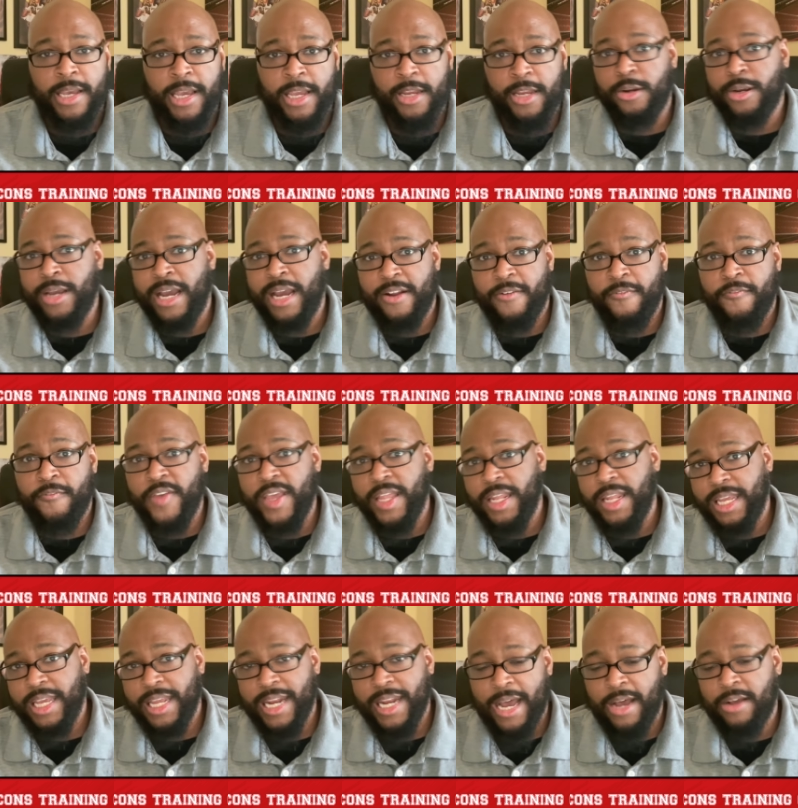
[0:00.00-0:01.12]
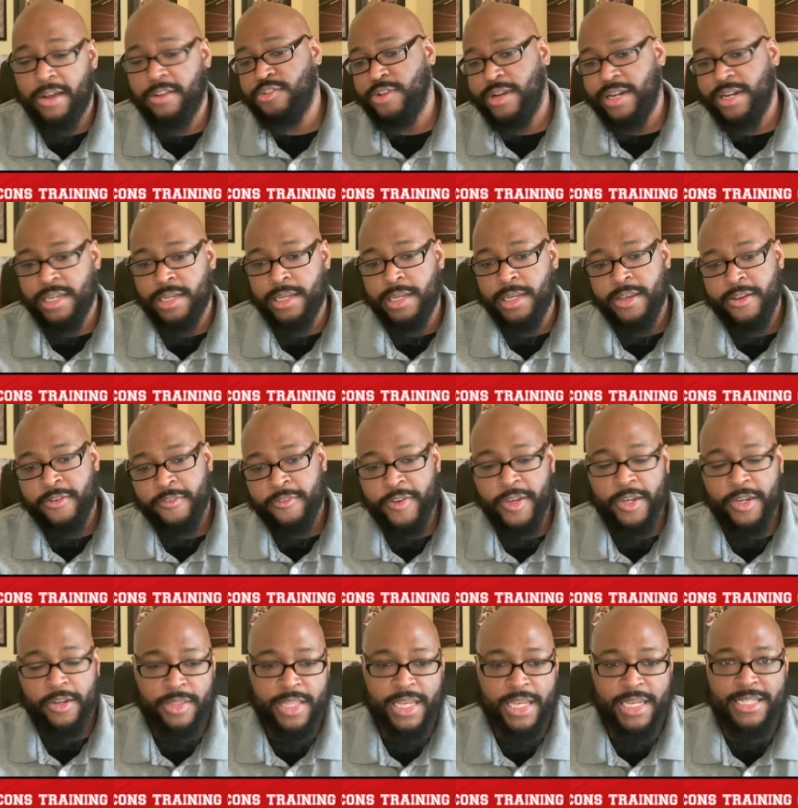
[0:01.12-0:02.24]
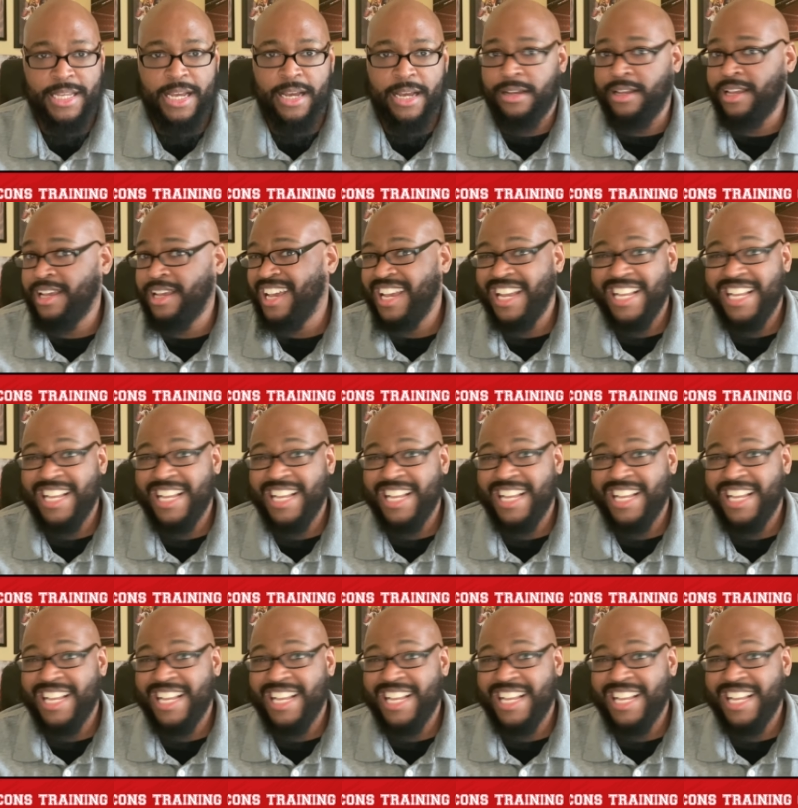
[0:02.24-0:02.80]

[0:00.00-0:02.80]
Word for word: and you're kind of feeling it out and trying to figure things out.